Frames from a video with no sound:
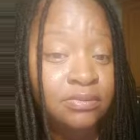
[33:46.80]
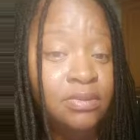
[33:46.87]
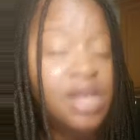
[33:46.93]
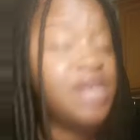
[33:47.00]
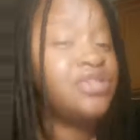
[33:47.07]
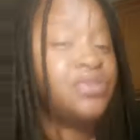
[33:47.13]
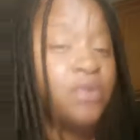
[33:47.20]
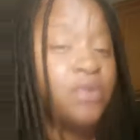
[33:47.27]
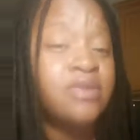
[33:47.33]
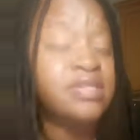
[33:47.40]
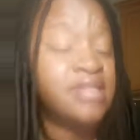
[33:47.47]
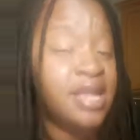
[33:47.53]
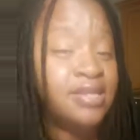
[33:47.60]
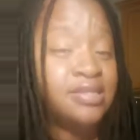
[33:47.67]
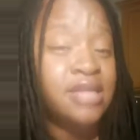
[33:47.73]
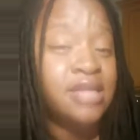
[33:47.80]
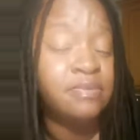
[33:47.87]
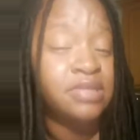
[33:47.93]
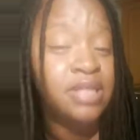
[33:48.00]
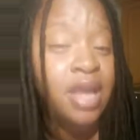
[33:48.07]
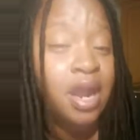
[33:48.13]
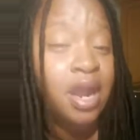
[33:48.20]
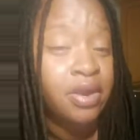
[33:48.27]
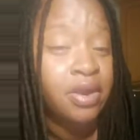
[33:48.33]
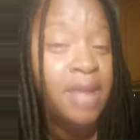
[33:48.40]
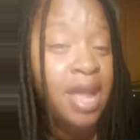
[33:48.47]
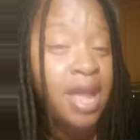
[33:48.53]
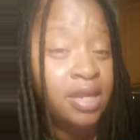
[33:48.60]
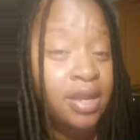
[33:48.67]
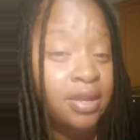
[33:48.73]
is you gonna say something to her
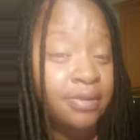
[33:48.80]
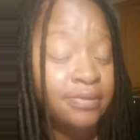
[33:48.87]
about it?